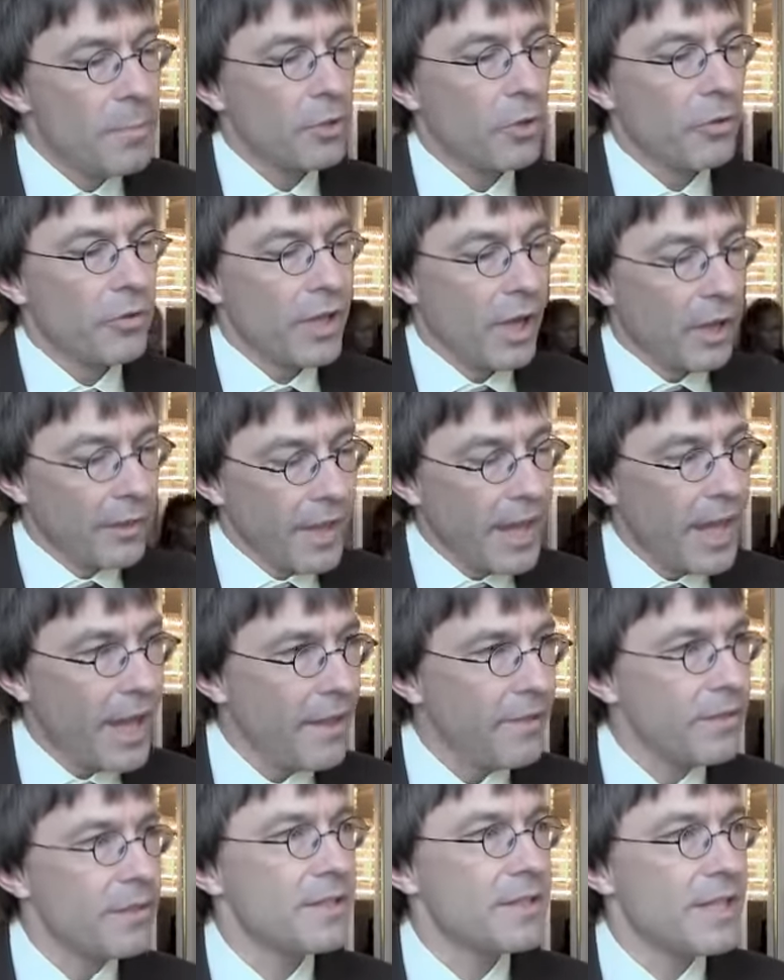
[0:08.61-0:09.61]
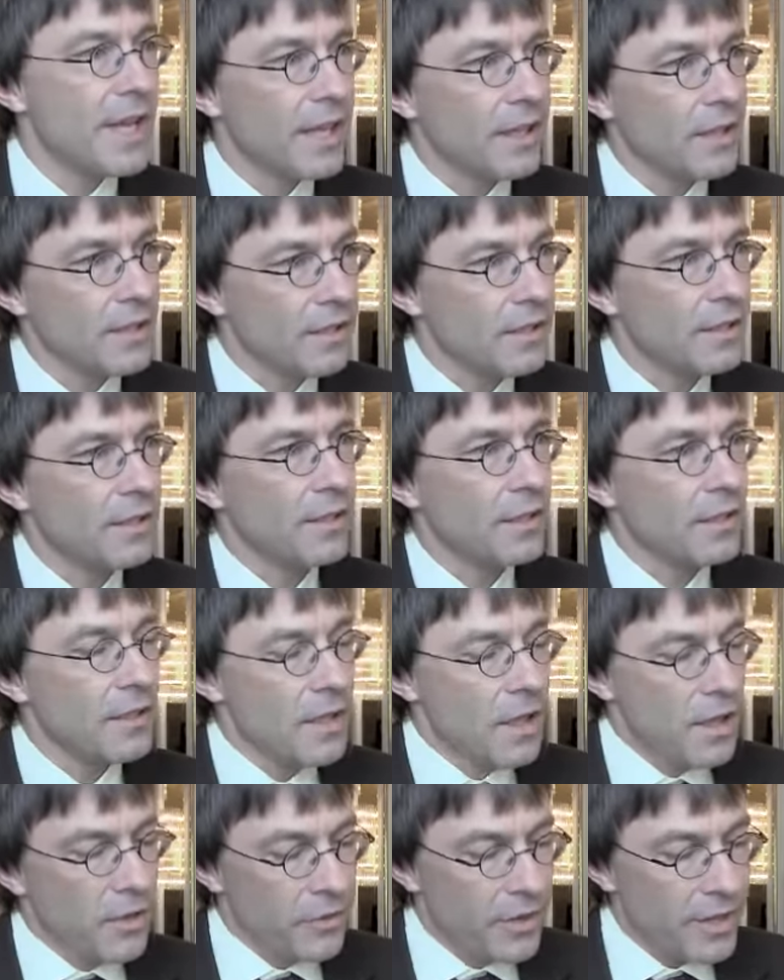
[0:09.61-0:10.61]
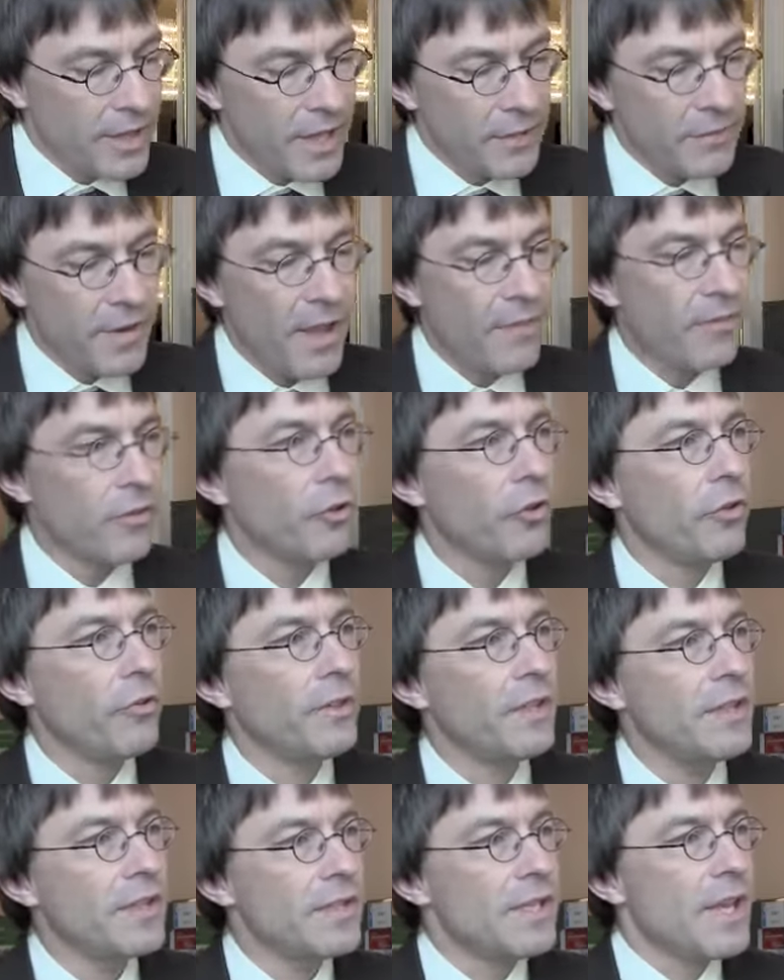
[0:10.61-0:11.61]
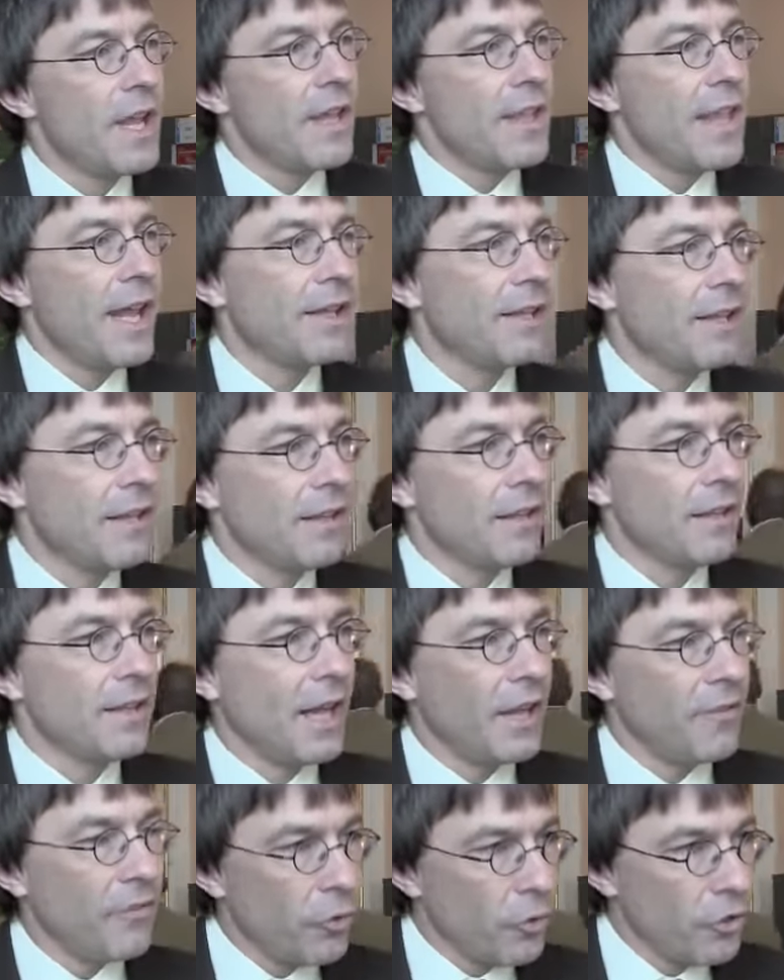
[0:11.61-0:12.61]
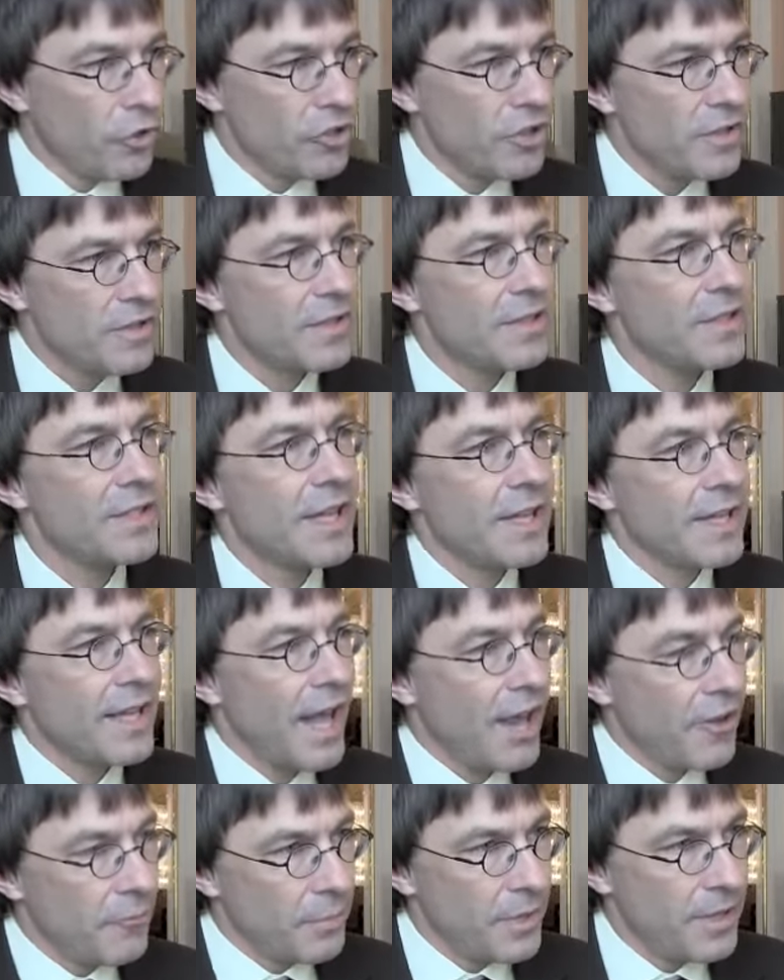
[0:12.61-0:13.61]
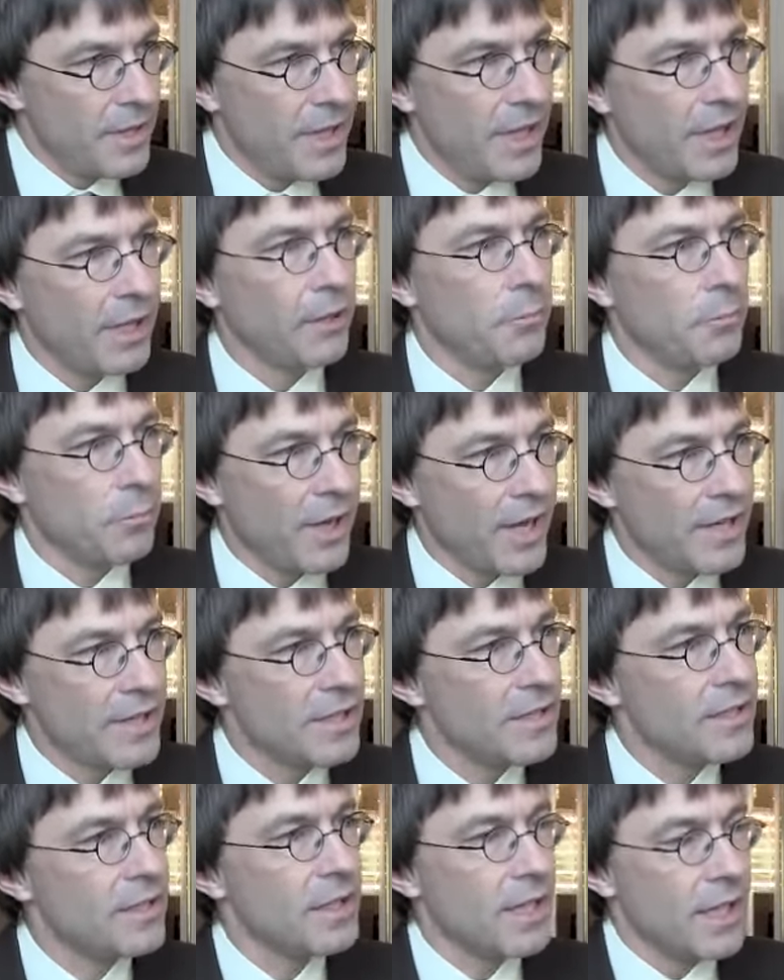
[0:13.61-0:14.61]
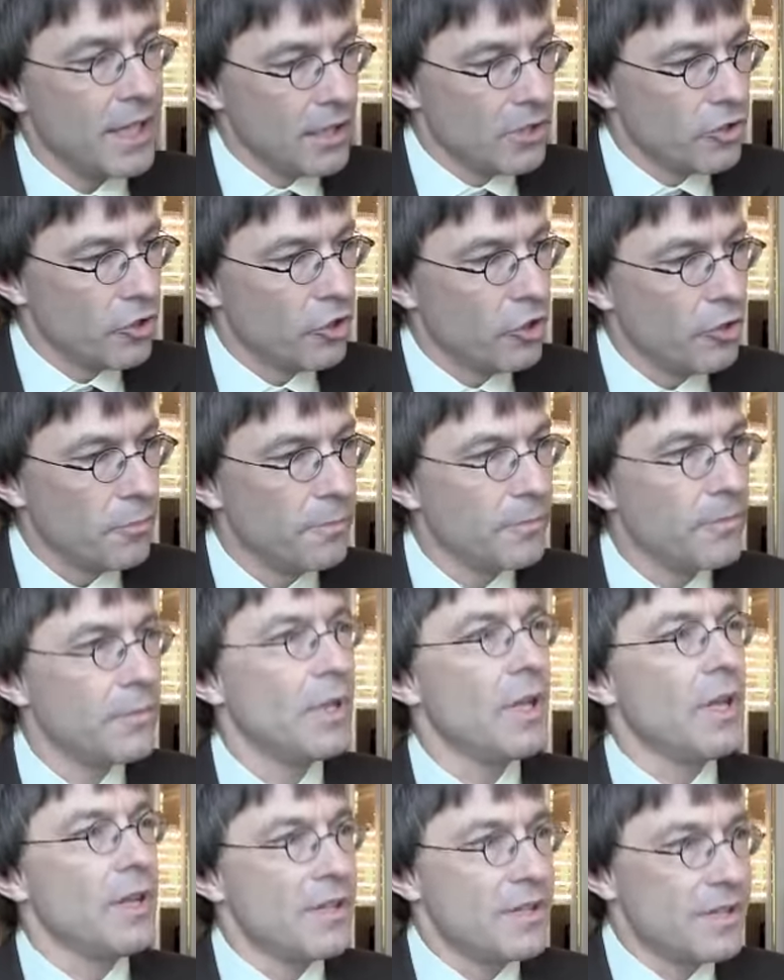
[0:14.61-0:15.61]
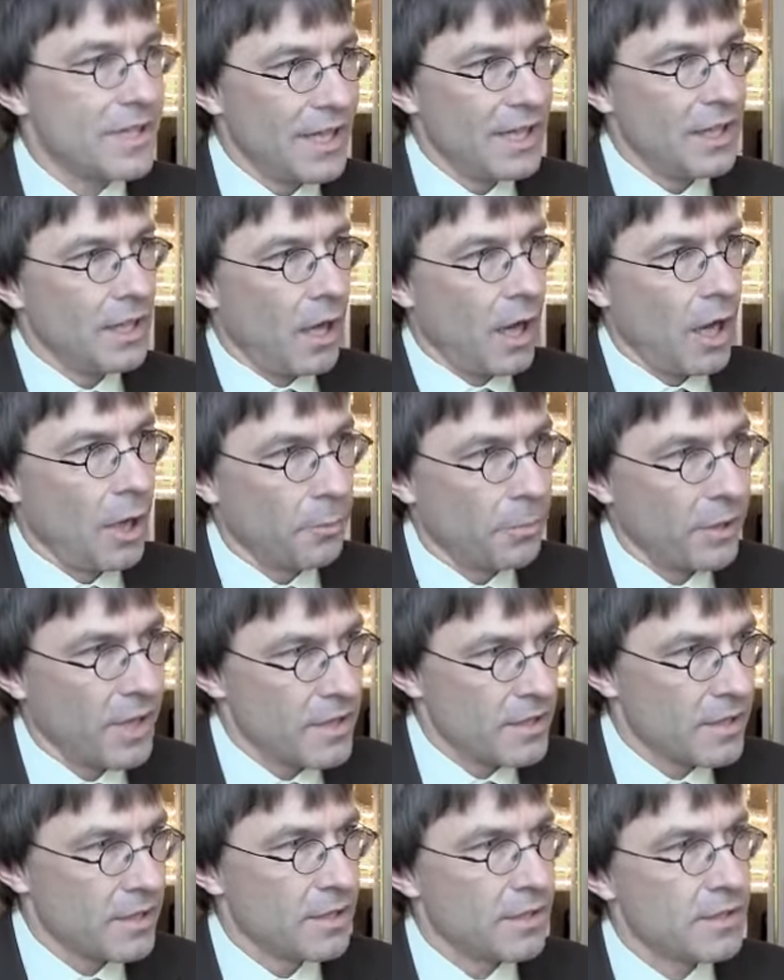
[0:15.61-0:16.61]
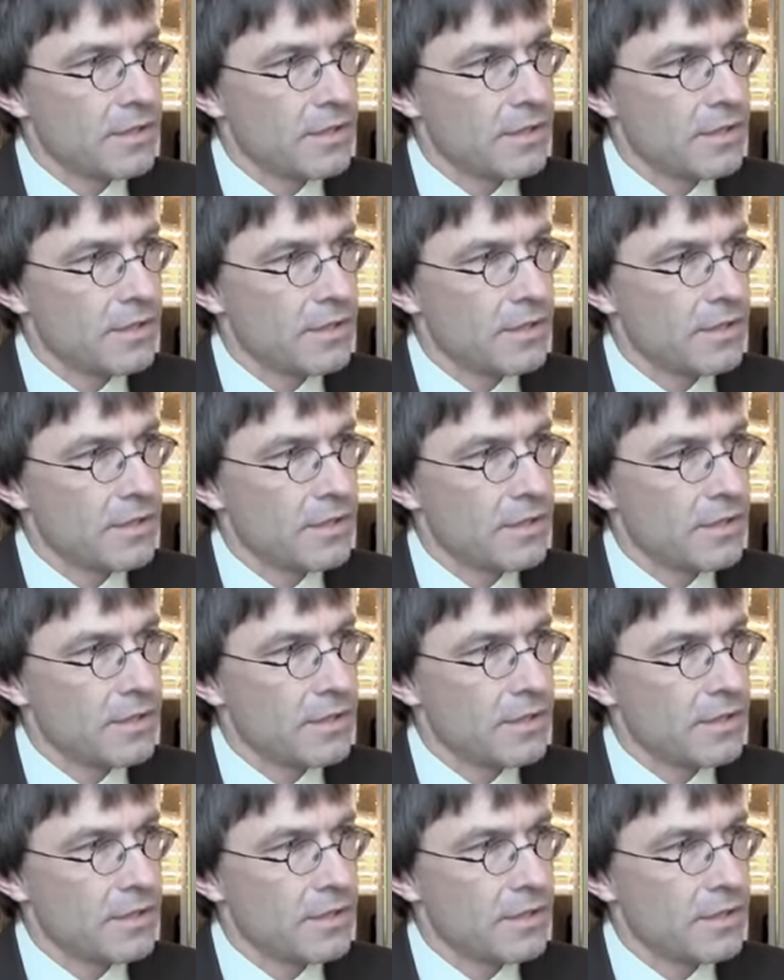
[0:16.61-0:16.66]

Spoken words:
But on the other hand, the second thing that we have learned is that the divergences that have been there present in Durban still are present.